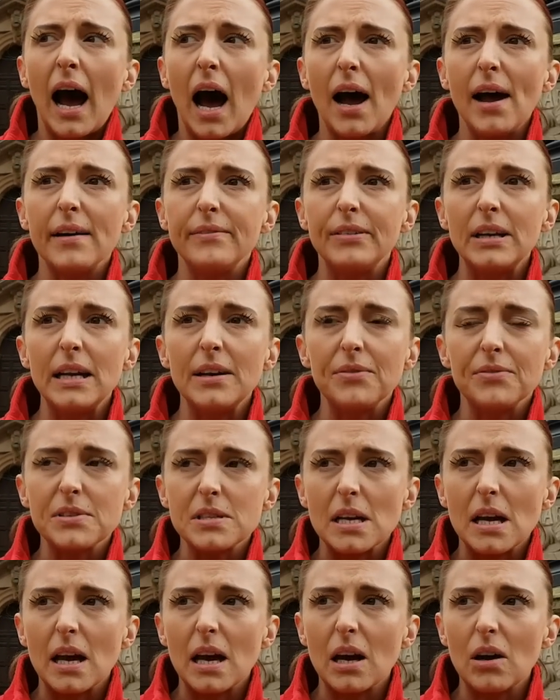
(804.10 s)
I have
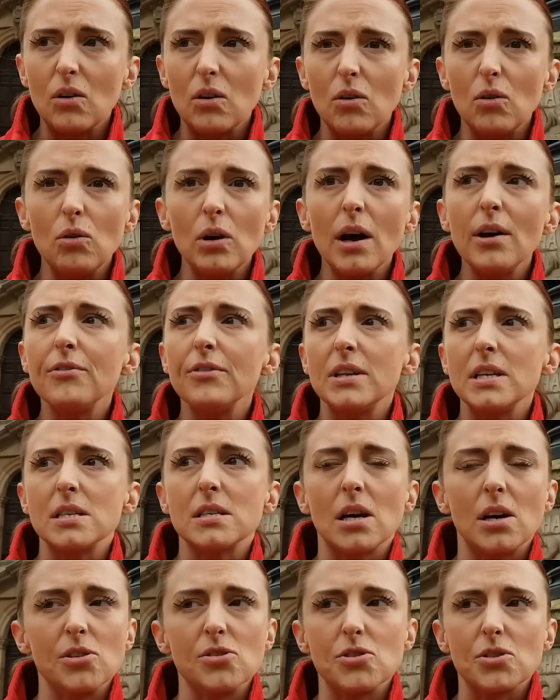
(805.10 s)
lived all over
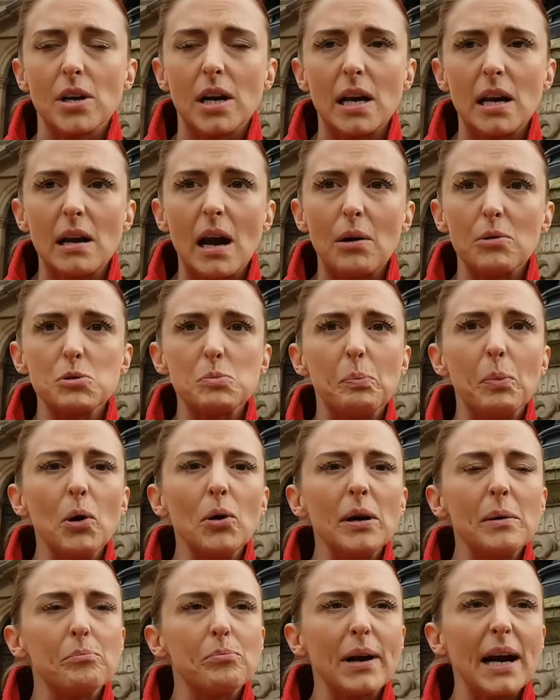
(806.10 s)
this country. I was
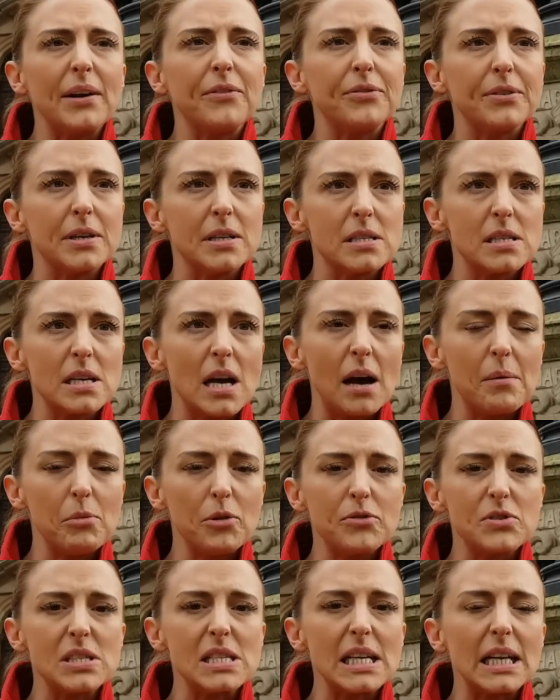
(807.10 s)
born in Bradford. I
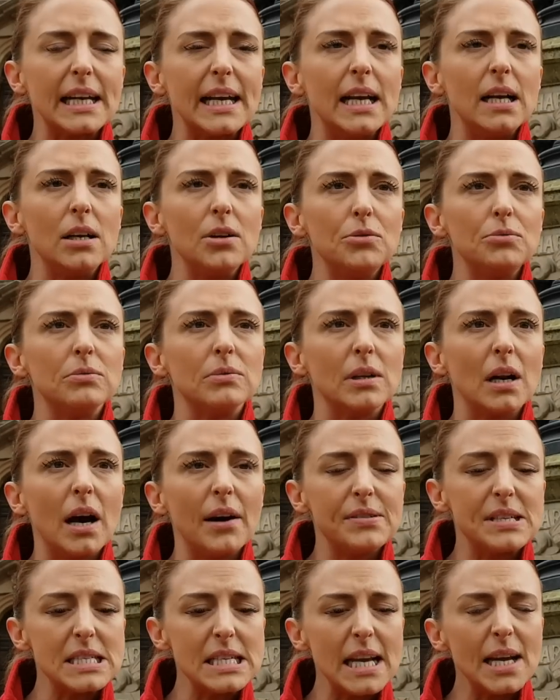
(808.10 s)
moved to near Luton.
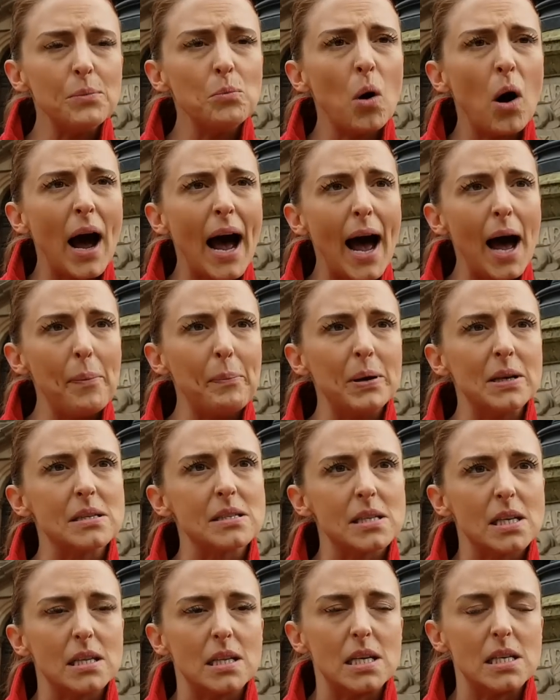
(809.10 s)
I've seen what
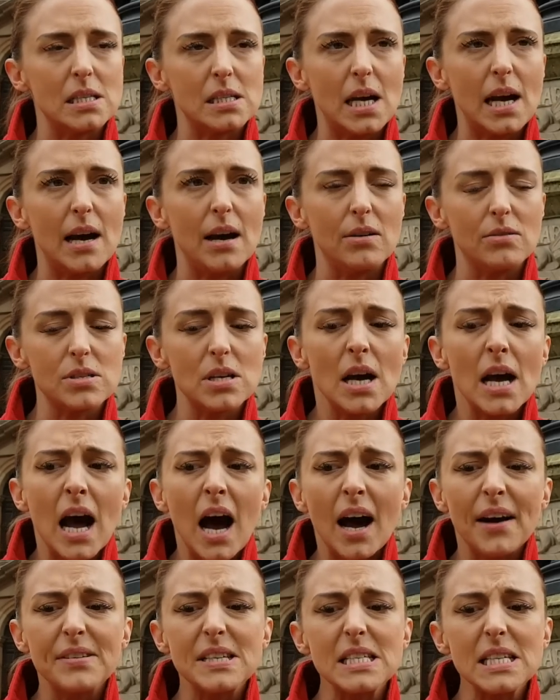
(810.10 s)
happens in these towns.
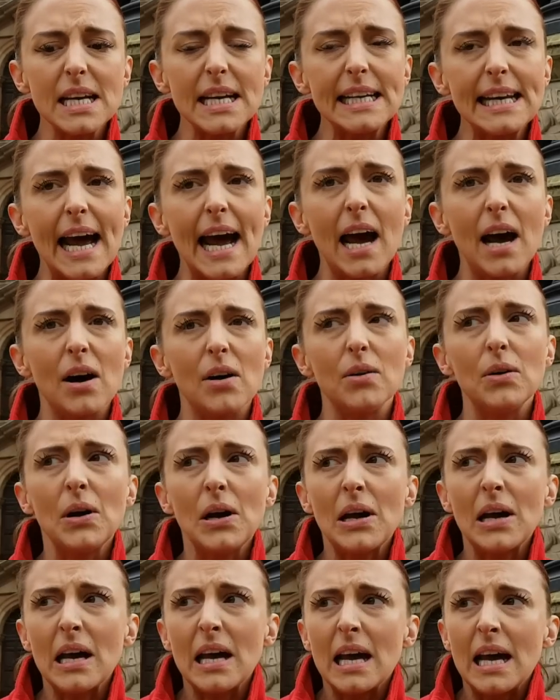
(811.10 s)
I've seen how
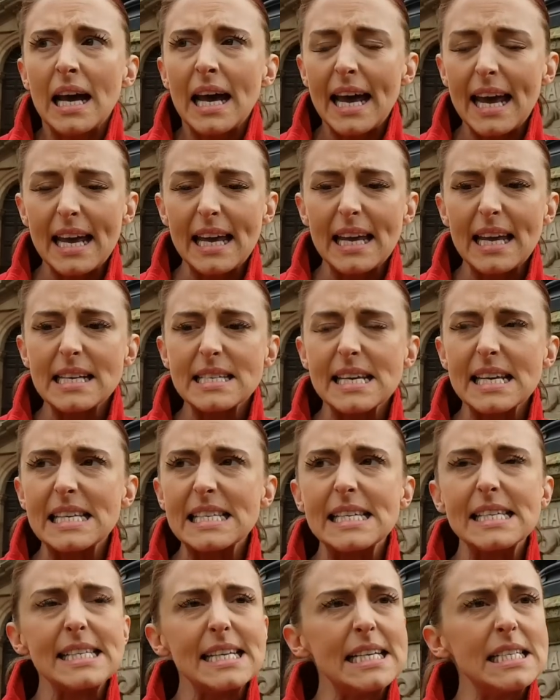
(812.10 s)
it is
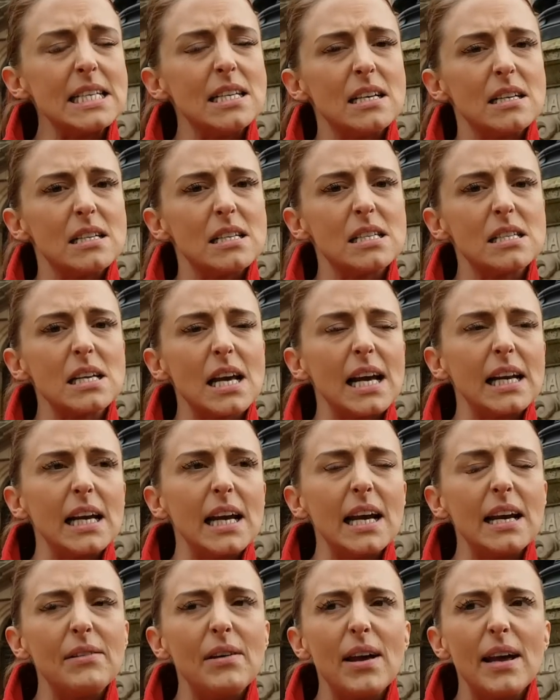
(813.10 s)
insidious, and
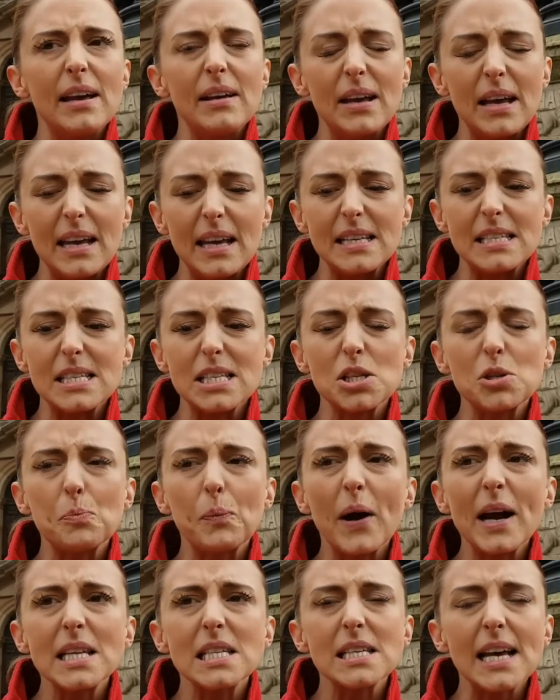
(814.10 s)
it
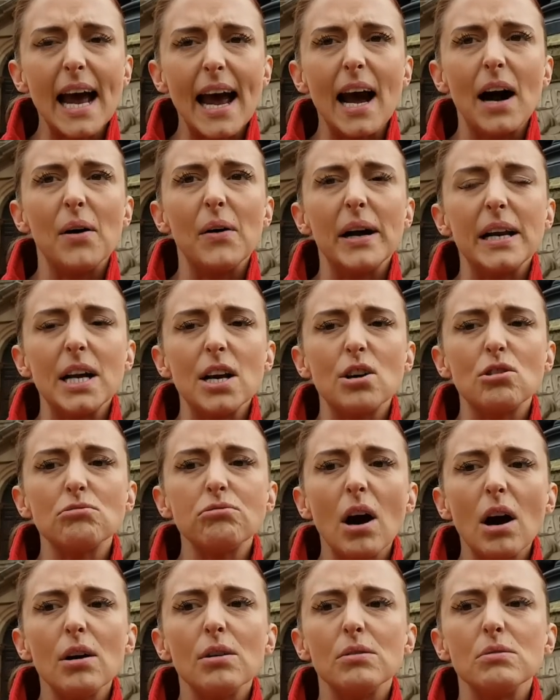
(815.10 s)
spreads out and it
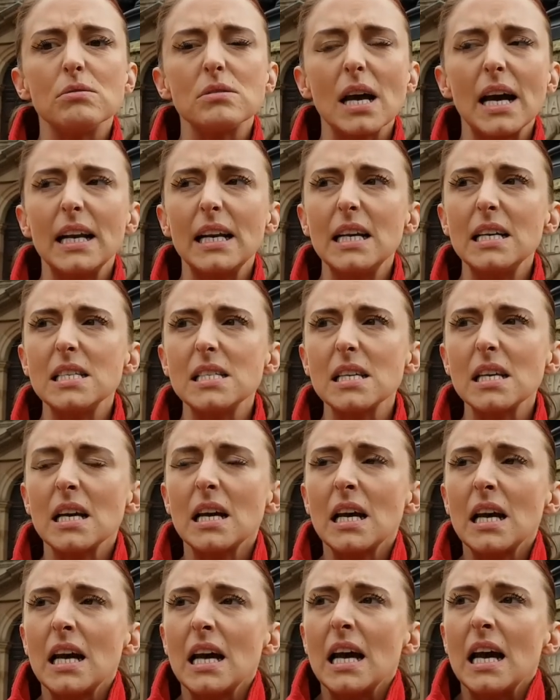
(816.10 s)
grows, and
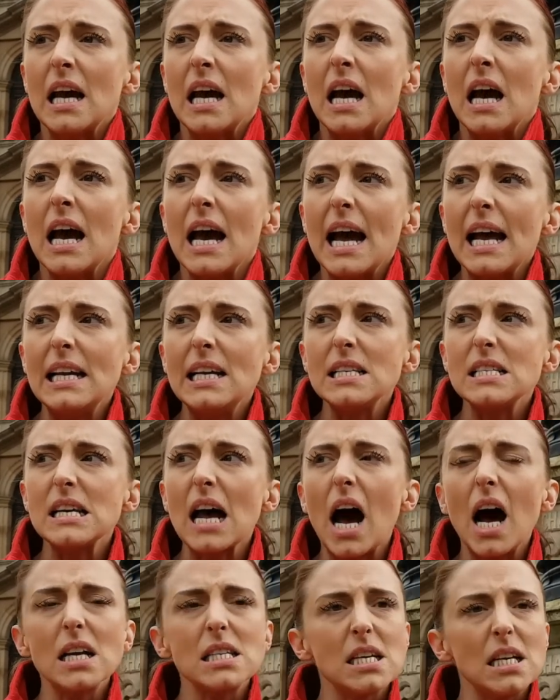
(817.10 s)
it's
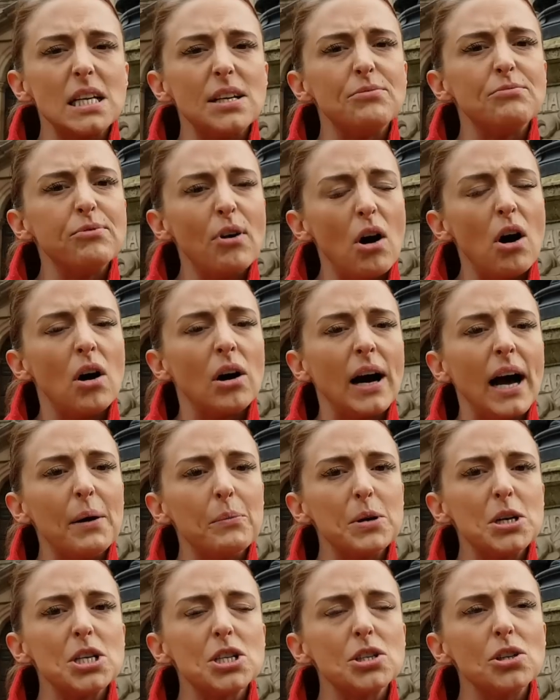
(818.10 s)
utterly wrong.
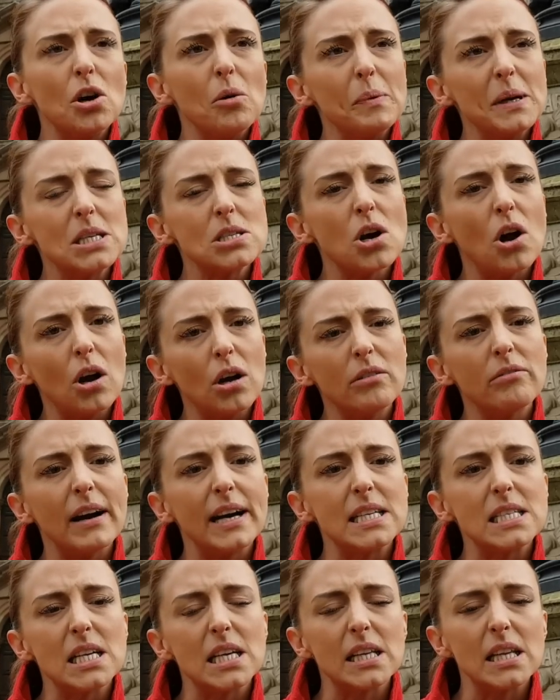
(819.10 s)
And we should not be
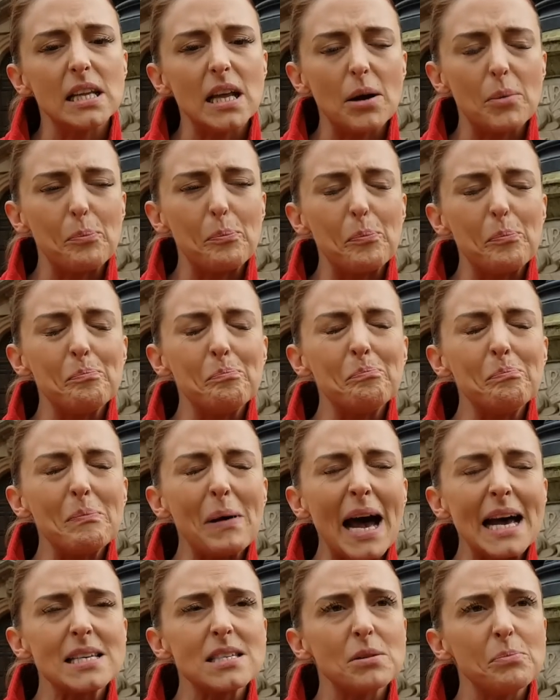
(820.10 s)
tolerating a
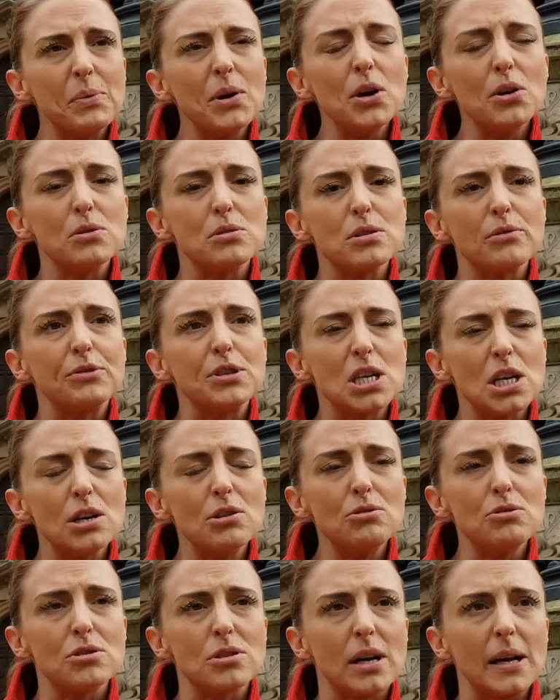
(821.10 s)
mass abuse of
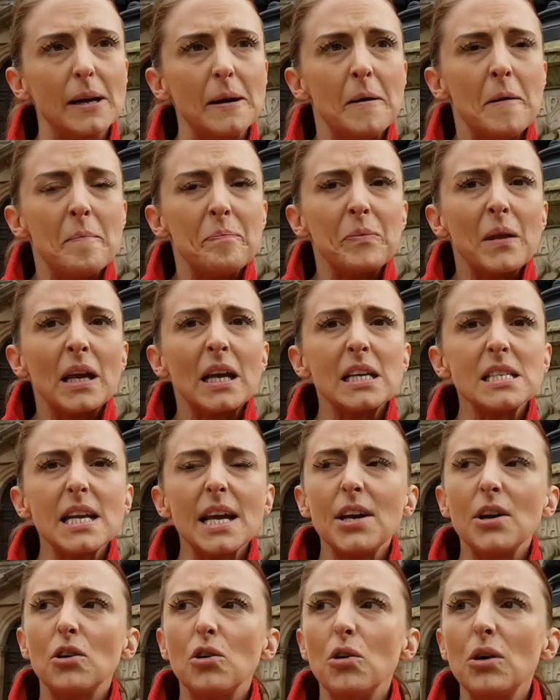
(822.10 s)
children. Because
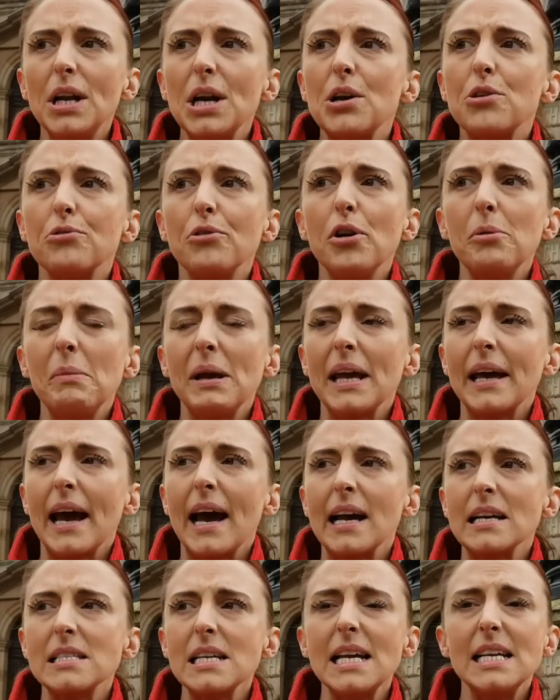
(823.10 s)
they can call it grooming
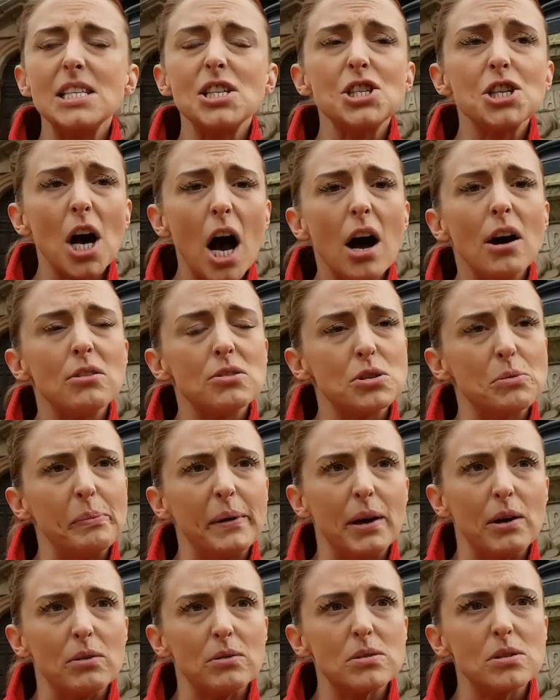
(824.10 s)
gangs, it's child
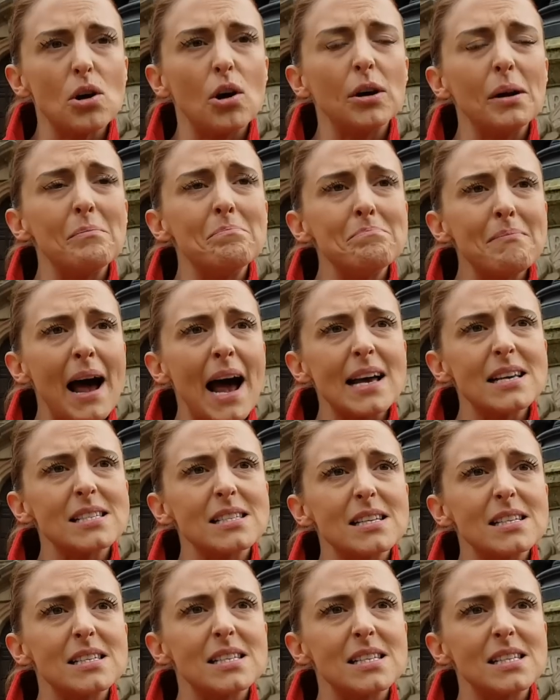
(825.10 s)
abuse on a
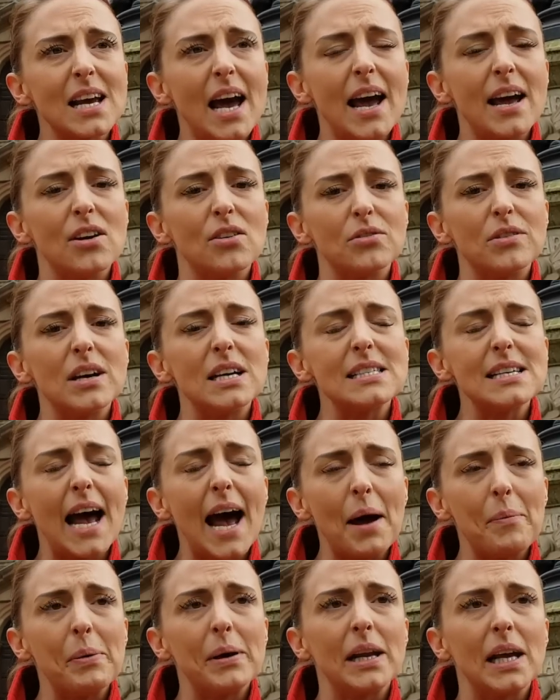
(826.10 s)
mass scale that is
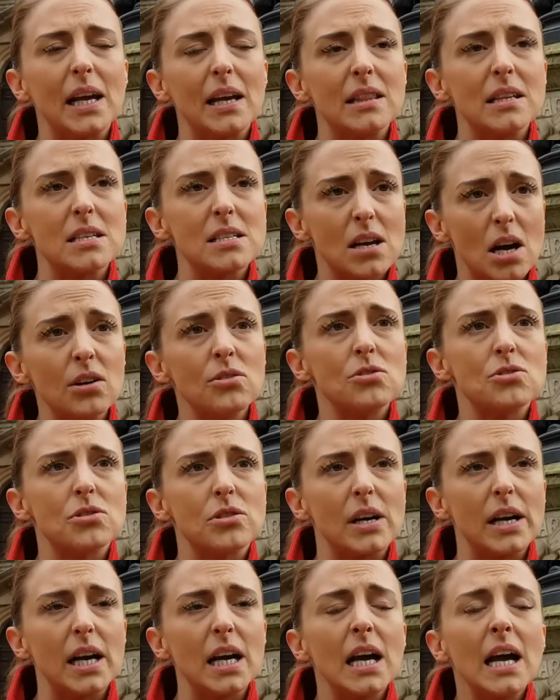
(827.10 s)
happening in this
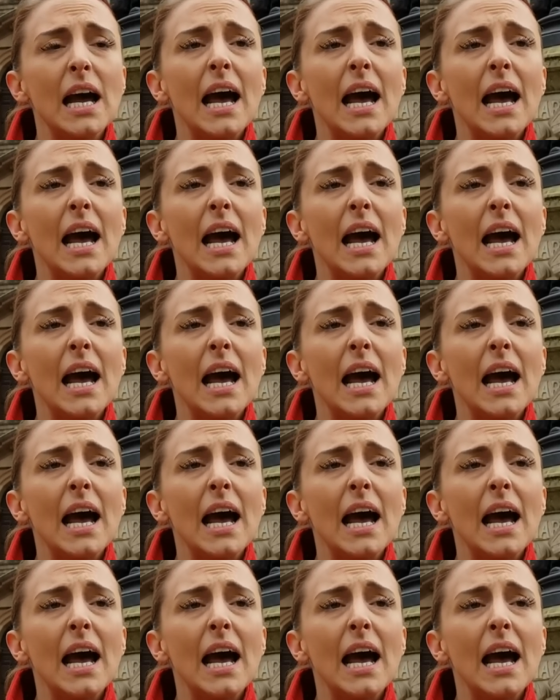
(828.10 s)
country.